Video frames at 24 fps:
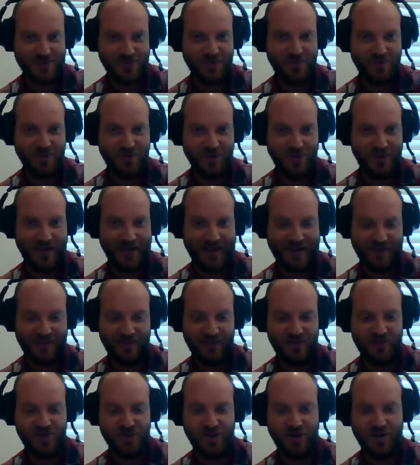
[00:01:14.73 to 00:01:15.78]
sort of more like
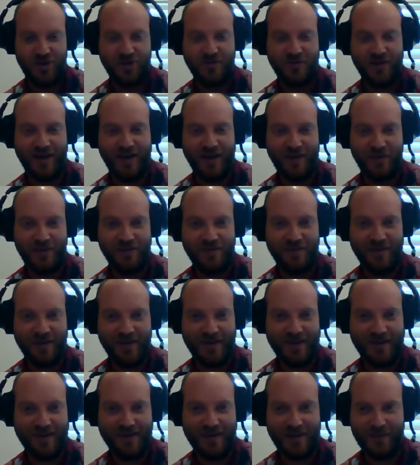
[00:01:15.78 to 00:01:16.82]
the journey of how we've
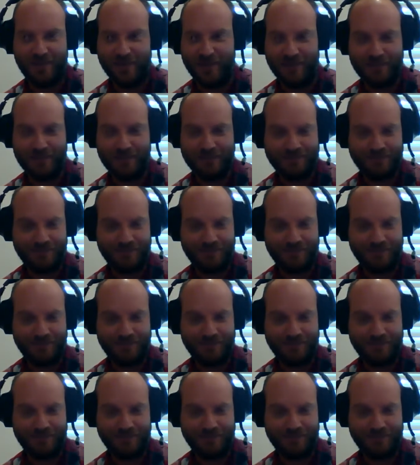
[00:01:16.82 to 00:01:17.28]
ended up here?